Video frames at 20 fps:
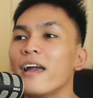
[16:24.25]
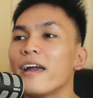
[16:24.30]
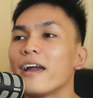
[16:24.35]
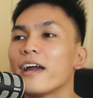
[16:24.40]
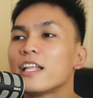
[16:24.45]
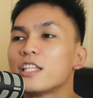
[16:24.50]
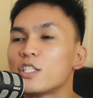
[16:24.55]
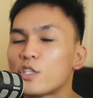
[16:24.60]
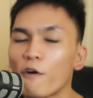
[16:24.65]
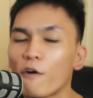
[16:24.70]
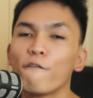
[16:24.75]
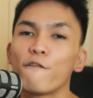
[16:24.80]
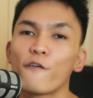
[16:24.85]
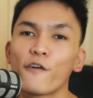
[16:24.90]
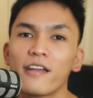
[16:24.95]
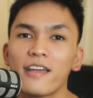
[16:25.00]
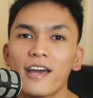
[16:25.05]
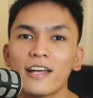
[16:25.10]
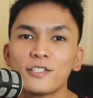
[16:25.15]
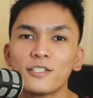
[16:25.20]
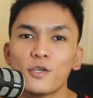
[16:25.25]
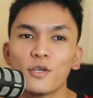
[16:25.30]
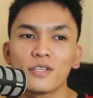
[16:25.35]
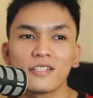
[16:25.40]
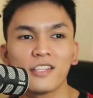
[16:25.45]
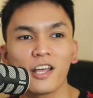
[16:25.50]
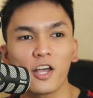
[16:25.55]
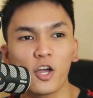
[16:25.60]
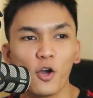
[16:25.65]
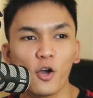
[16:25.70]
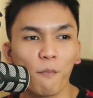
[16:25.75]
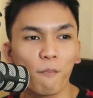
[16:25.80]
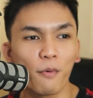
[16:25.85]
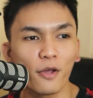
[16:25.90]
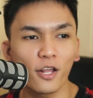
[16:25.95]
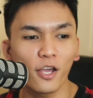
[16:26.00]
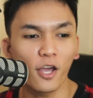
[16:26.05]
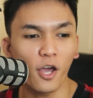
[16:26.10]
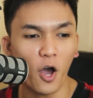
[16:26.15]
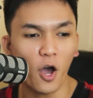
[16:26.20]
And don't forget to use the
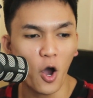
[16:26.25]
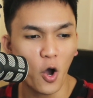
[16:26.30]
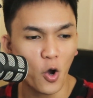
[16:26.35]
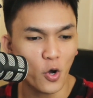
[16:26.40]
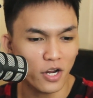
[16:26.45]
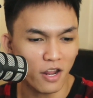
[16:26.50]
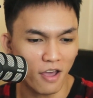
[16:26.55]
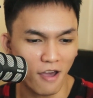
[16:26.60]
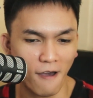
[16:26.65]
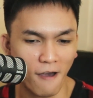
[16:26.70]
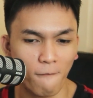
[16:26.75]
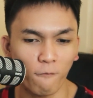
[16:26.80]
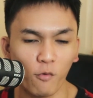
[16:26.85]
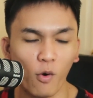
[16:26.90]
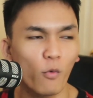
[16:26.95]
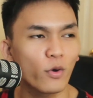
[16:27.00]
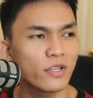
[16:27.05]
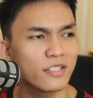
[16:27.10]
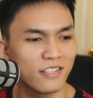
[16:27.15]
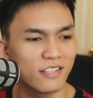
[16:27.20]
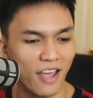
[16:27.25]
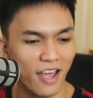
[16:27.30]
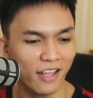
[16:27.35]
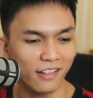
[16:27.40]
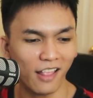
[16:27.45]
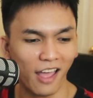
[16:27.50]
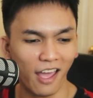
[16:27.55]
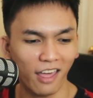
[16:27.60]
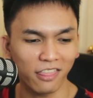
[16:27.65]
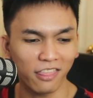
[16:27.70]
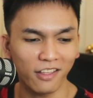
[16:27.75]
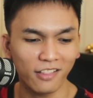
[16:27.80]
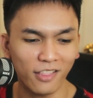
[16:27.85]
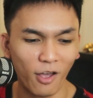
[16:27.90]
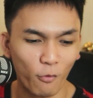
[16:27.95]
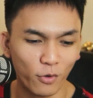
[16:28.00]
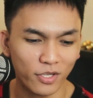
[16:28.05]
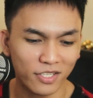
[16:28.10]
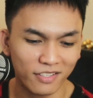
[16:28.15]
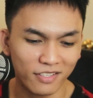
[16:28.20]
coupon code. Um, what was that? I think
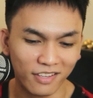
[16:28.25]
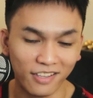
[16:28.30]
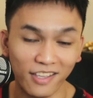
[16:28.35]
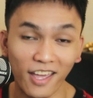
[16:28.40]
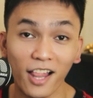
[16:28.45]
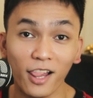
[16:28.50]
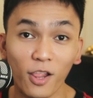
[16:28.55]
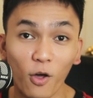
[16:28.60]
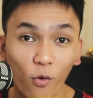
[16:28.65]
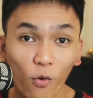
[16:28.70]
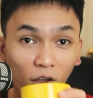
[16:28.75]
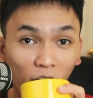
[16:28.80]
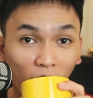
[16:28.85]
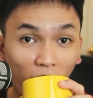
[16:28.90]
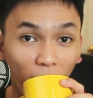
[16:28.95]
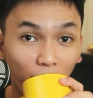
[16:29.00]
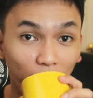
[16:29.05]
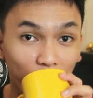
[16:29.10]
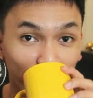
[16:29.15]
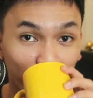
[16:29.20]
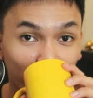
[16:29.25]
that was Yellow Cup.